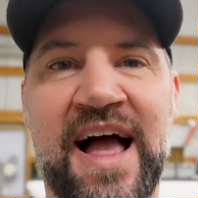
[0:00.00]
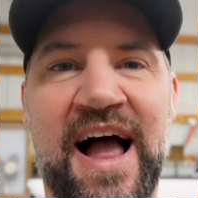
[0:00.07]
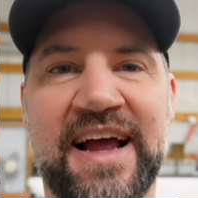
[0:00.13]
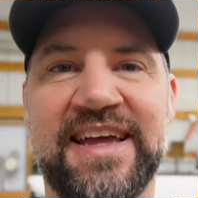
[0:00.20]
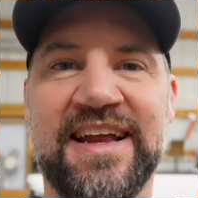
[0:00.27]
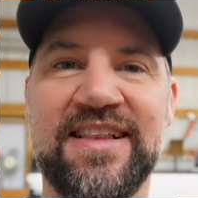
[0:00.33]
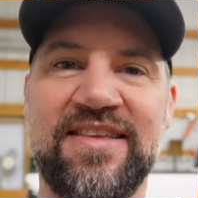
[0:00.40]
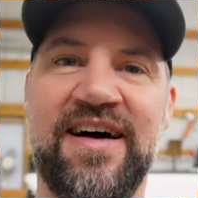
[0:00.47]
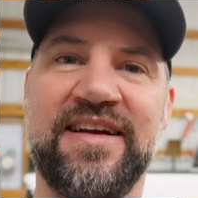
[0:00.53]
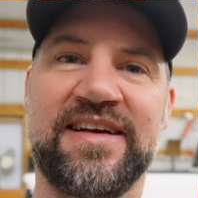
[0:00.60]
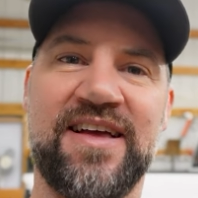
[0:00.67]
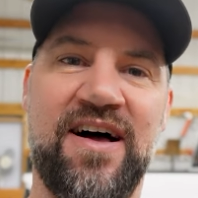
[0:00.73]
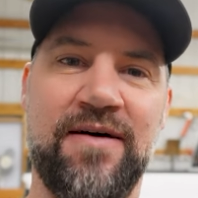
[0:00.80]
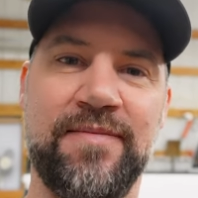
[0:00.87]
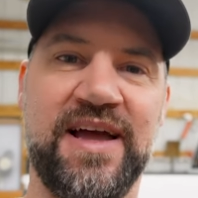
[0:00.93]
I get a lot
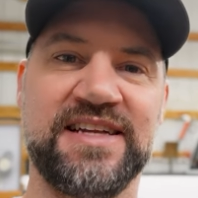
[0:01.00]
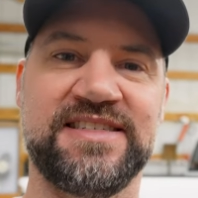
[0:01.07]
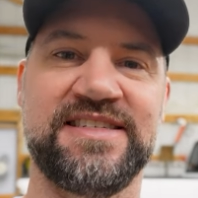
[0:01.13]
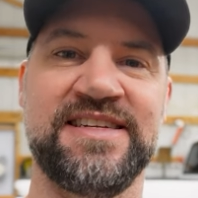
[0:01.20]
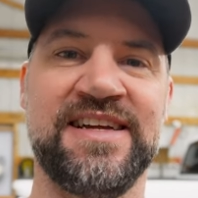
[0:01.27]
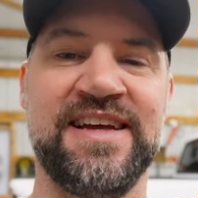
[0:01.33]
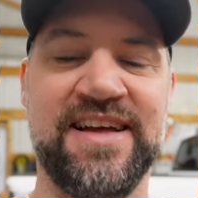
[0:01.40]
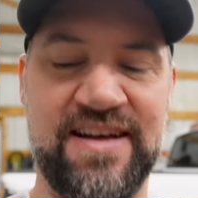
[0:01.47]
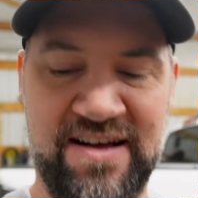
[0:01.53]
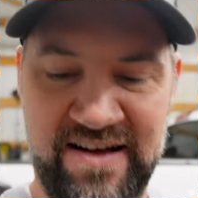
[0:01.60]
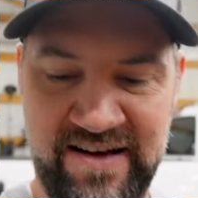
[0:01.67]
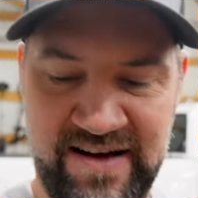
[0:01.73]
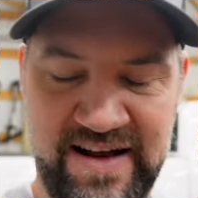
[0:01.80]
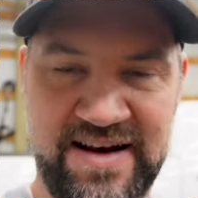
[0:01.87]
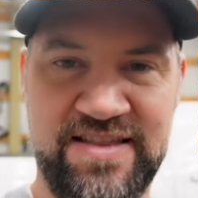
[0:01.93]
of comments
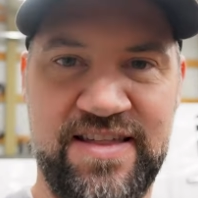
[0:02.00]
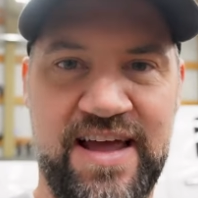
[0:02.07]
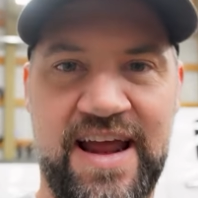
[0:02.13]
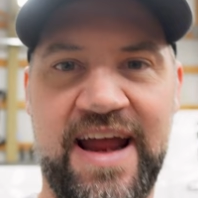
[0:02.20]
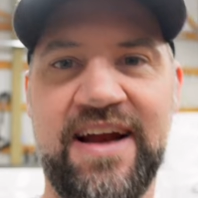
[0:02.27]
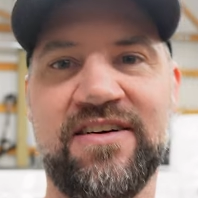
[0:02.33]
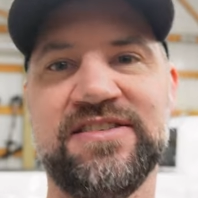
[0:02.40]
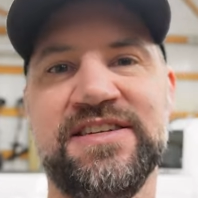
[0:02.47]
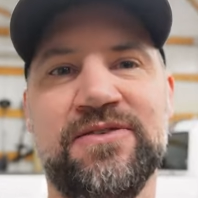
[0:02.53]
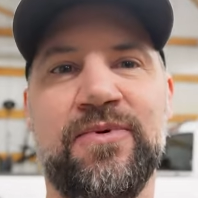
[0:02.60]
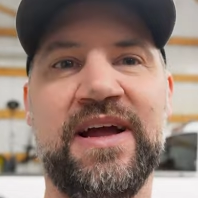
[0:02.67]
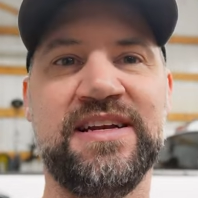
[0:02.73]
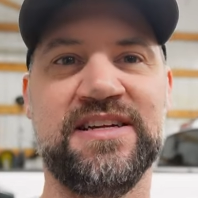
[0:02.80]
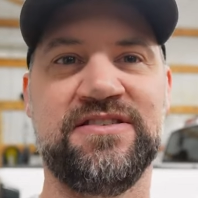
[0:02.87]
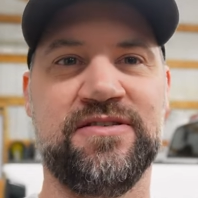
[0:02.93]
on the
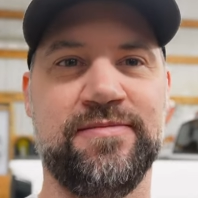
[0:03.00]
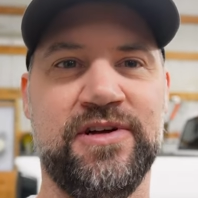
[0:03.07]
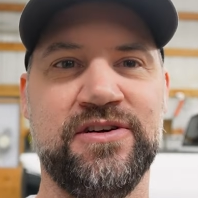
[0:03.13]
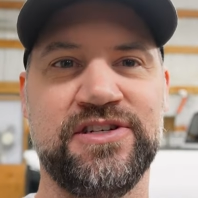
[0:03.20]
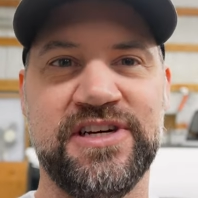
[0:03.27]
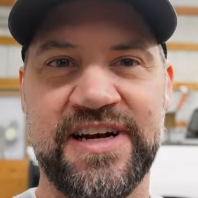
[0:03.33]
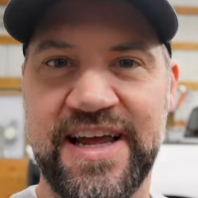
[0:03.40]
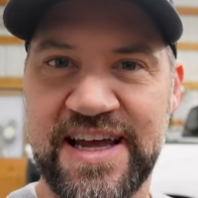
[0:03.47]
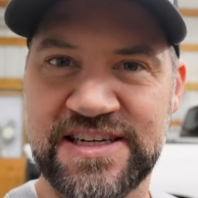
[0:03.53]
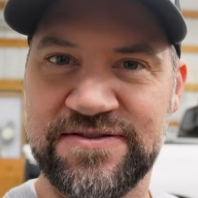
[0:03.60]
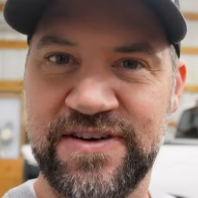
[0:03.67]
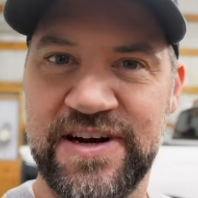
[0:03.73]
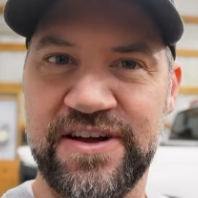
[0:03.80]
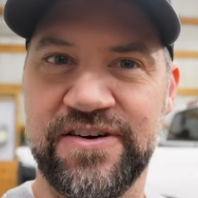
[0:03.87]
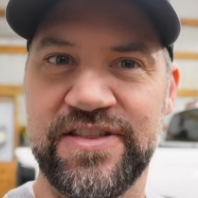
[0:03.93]
Andersen weight distribution hitch
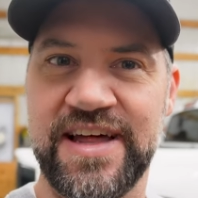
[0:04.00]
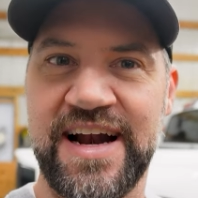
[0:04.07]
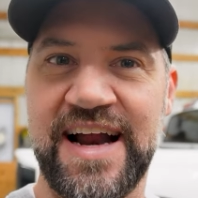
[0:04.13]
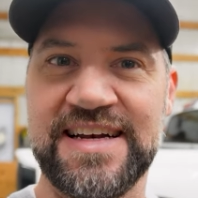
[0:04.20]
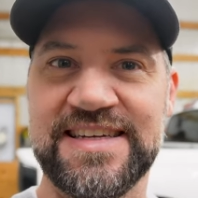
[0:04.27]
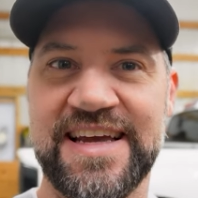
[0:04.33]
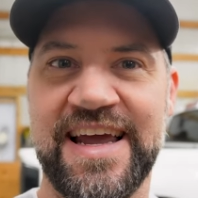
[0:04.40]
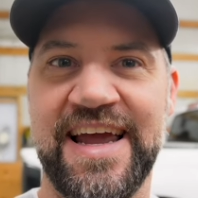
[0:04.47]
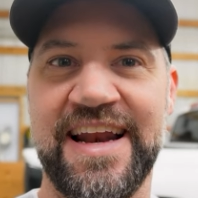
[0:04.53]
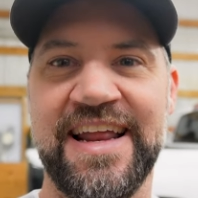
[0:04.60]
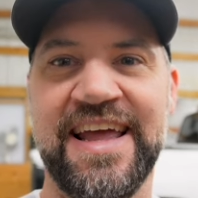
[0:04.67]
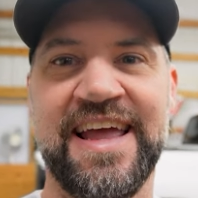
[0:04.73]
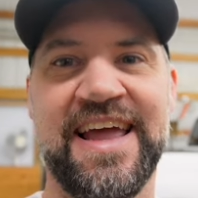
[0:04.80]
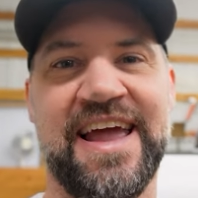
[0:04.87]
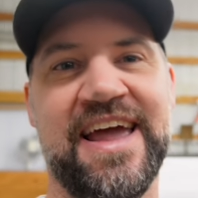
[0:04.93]
video that I
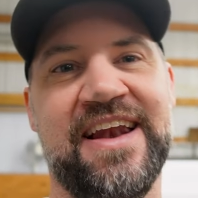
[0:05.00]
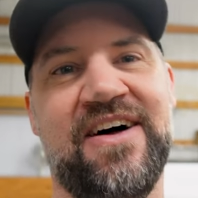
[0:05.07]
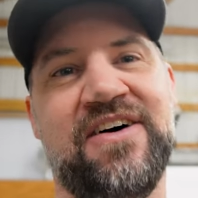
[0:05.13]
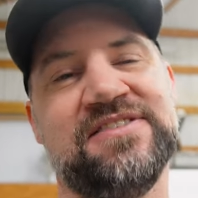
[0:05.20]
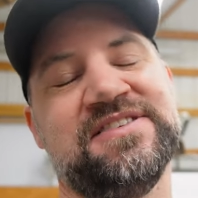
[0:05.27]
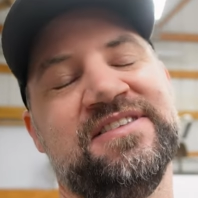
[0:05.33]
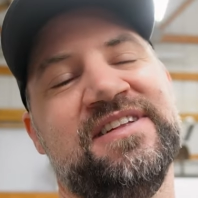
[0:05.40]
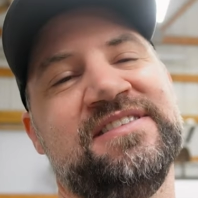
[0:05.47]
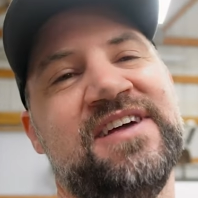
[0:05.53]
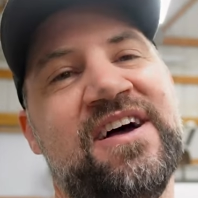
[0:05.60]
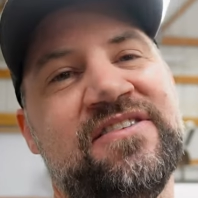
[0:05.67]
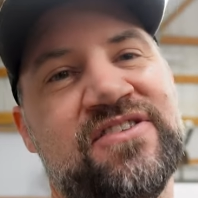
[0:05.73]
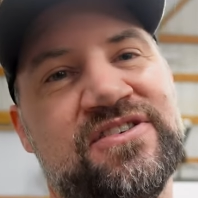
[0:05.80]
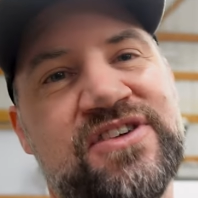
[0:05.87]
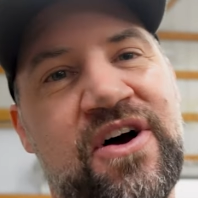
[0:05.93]
did and also the
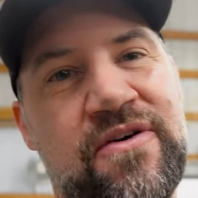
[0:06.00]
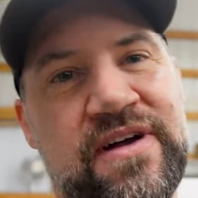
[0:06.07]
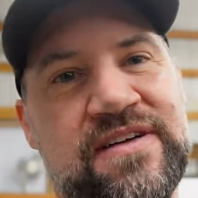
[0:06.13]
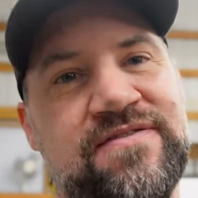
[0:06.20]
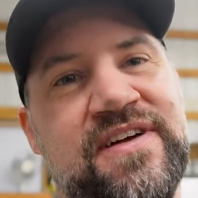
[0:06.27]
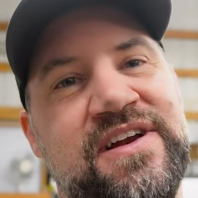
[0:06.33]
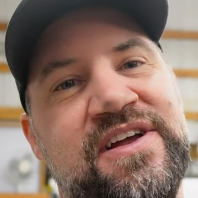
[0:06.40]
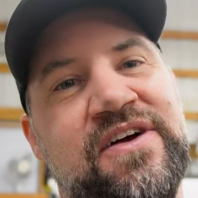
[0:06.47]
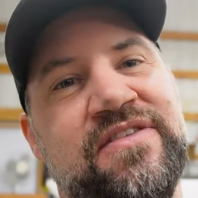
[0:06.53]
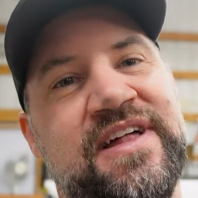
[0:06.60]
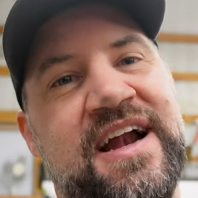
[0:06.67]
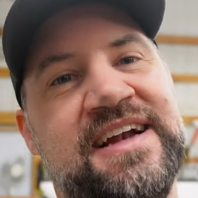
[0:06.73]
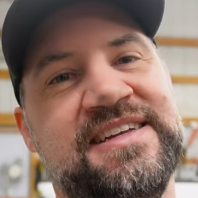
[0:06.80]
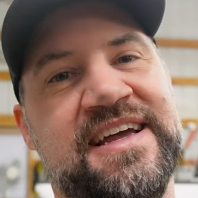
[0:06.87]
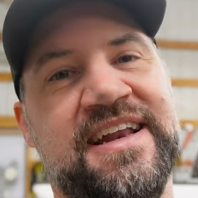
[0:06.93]
Tundra towing video
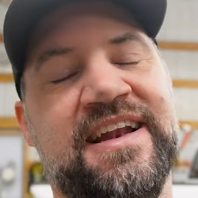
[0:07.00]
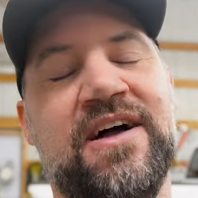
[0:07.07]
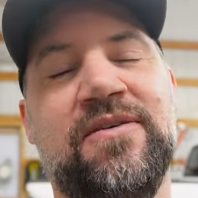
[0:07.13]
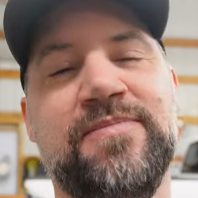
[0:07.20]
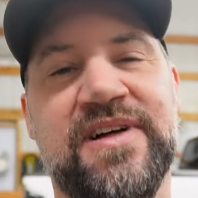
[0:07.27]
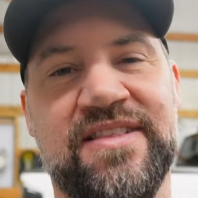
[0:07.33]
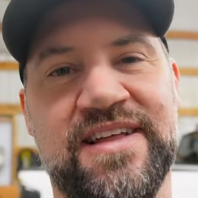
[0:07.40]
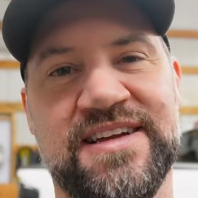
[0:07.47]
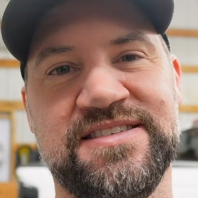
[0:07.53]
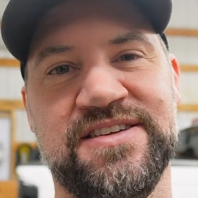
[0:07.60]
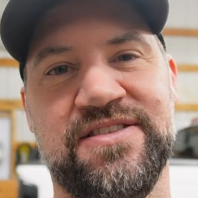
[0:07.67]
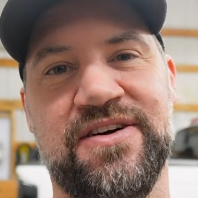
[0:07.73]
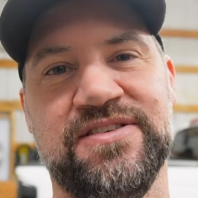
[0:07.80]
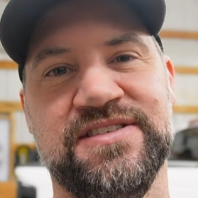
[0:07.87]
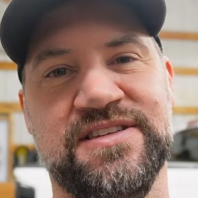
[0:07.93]
that I did and I'll put links
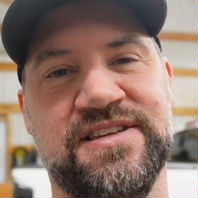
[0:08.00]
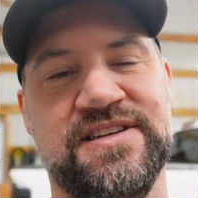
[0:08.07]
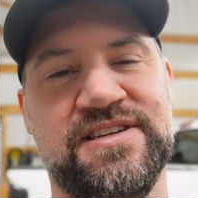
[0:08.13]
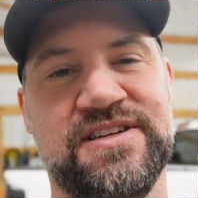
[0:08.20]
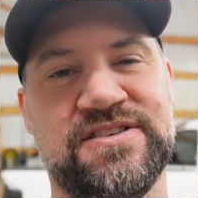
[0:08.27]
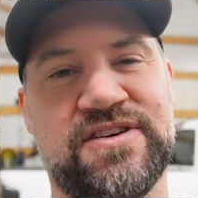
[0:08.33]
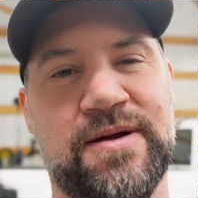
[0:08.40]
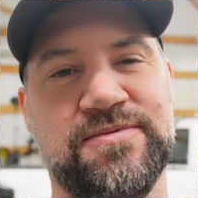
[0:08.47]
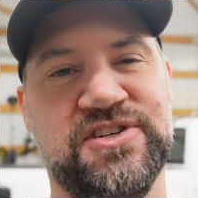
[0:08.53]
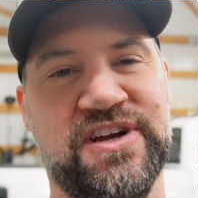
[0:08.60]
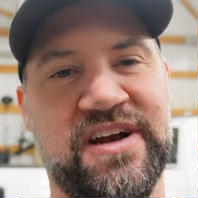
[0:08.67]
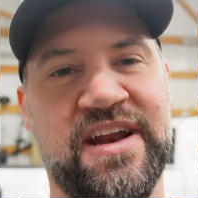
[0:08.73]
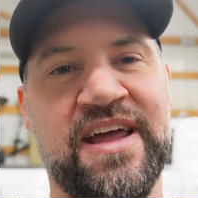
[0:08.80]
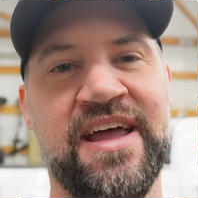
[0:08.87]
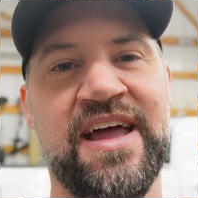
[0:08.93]
to those in the
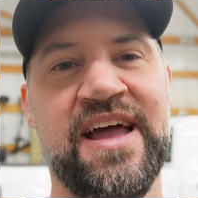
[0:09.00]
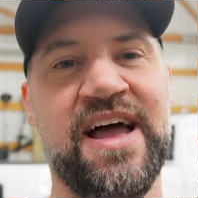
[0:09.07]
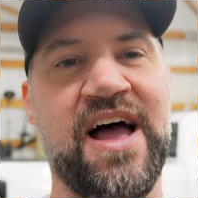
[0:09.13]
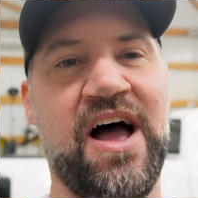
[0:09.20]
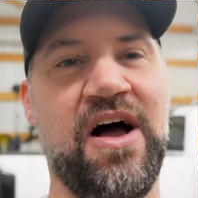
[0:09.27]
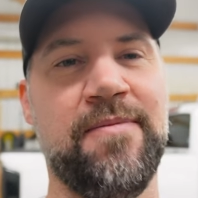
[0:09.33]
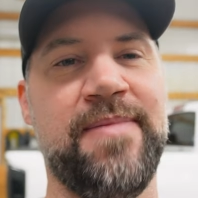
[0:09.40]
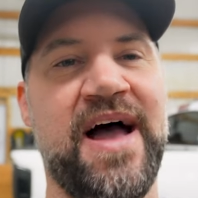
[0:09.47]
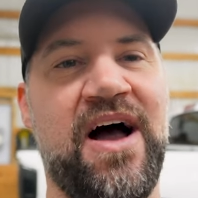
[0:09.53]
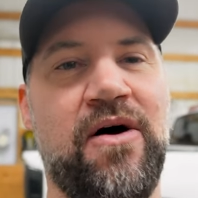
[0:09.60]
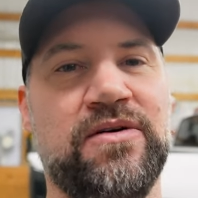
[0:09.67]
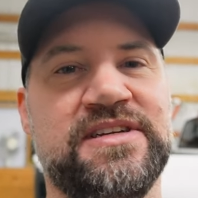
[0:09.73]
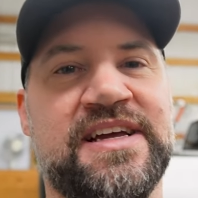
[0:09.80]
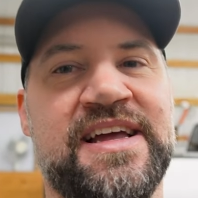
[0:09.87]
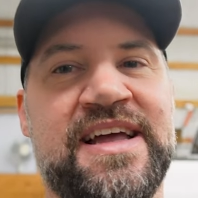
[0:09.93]
description
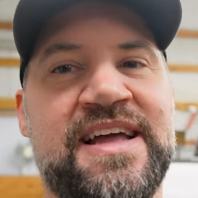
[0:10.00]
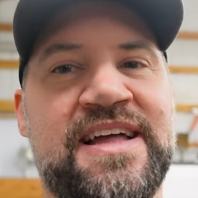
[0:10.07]
about